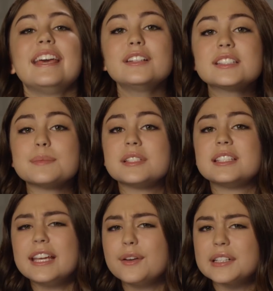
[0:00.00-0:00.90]
Here's some
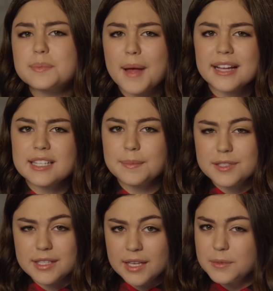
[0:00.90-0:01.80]
secret spy
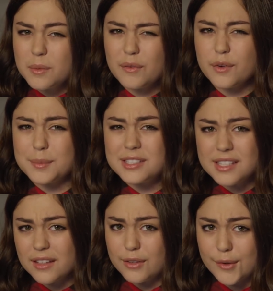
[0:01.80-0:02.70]
tips to keep someone from
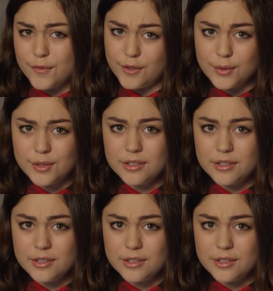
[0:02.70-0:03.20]
stealing your food.